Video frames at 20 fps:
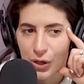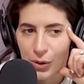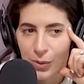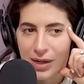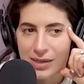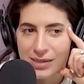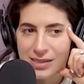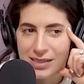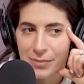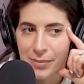
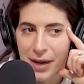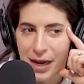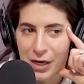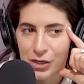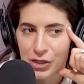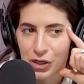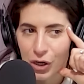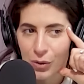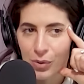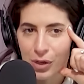wants to make
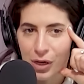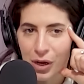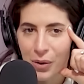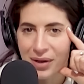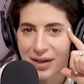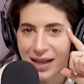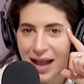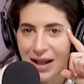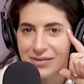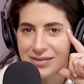sure we're
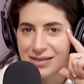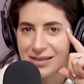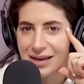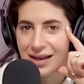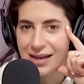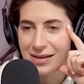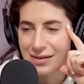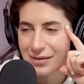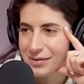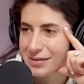going out
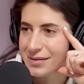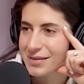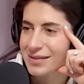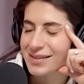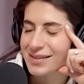tonight. Well.